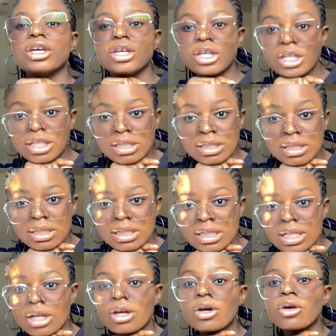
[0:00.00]
is
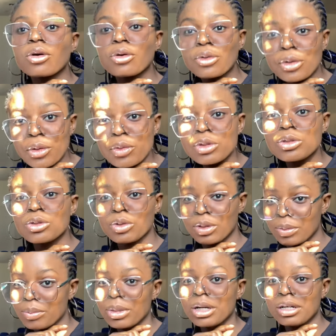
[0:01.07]
going to
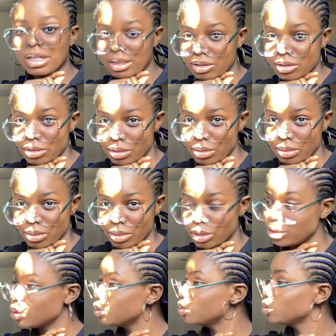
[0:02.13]
embarrass you.
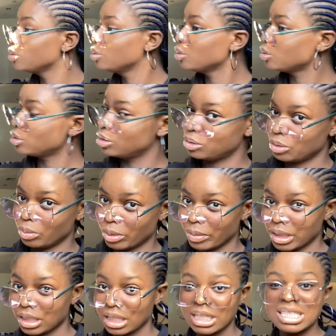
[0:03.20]
You would go to the
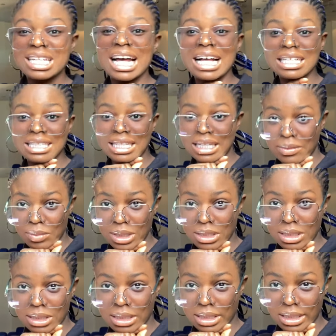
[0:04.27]
supermarket. It has
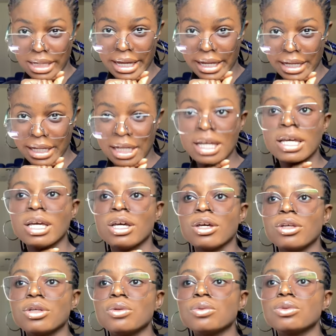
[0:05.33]
limits, guy.
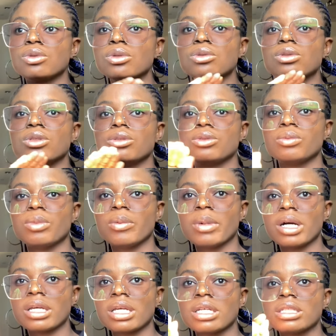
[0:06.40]
You would go to the
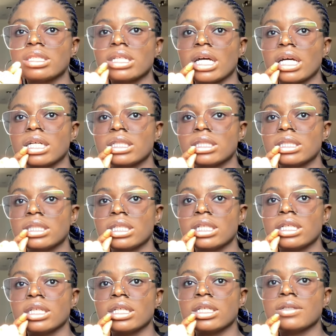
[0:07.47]
supermarket and
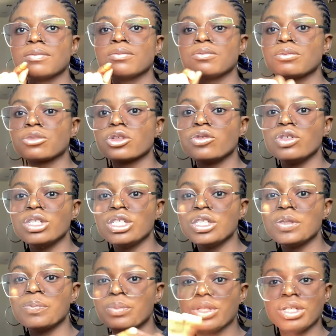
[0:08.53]

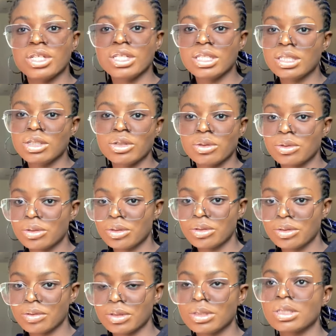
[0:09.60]
finish picking your
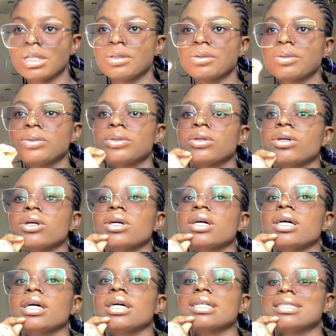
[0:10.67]
groceries and all.
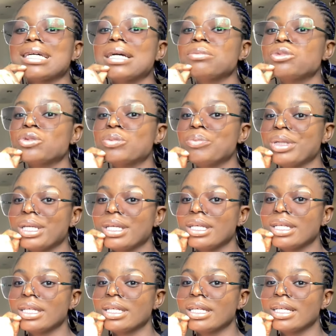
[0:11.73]
Time to pay.
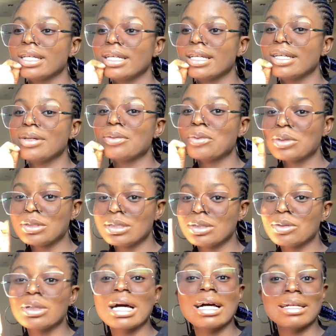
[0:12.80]
But
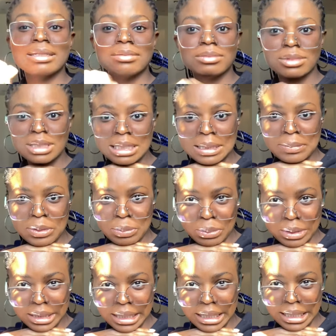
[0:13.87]
these people
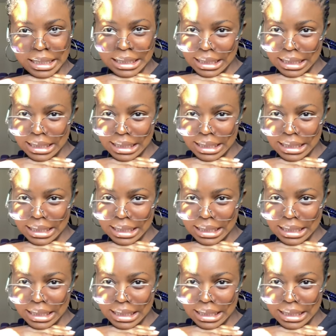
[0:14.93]
here,